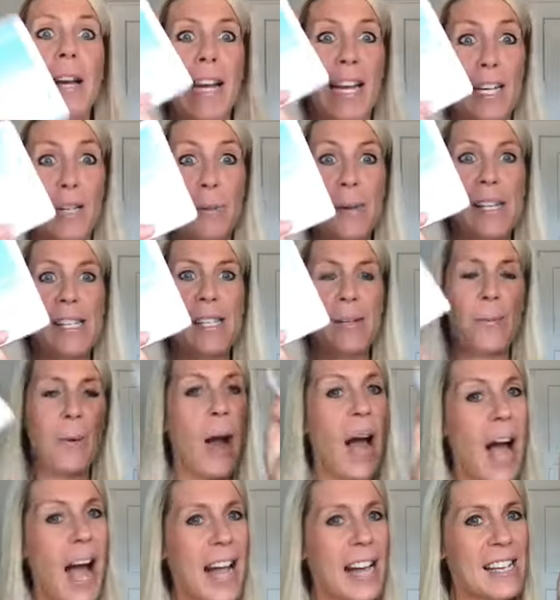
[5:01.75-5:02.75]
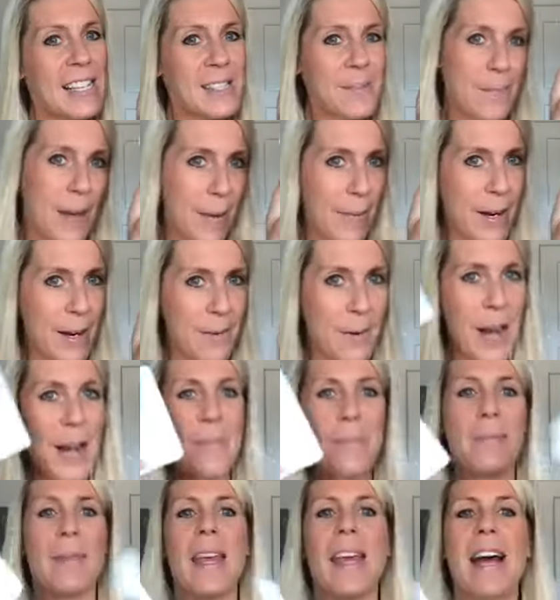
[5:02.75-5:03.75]
It'll be a surprise, maybe,
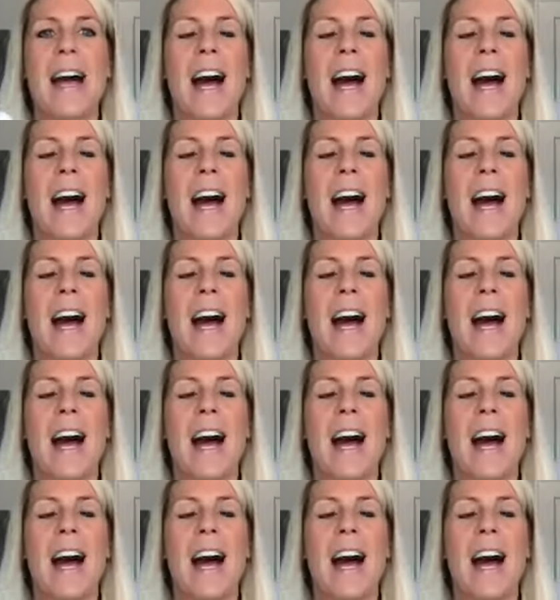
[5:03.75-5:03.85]
right?